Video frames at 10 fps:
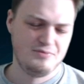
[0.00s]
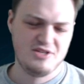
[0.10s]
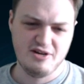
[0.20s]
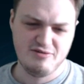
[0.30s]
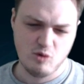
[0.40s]

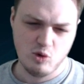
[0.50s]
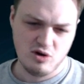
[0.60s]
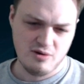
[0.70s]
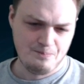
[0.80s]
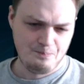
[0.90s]
Tier
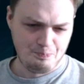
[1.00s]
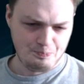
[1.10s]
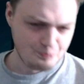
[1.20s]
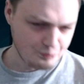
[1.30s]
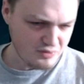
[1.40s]
4,
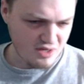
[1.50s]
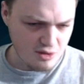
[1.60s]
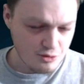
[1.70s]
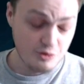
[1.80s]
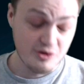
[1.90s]

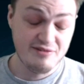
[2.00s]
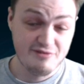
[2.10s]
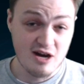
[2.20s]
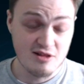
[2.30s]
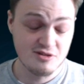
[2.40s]

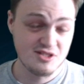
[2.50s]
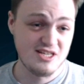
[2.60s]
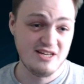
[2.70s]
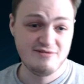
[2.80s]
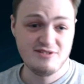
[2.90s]
Greenfather's
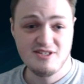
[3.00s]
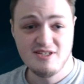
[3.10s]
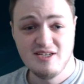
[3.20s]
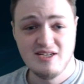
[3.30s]
Gift.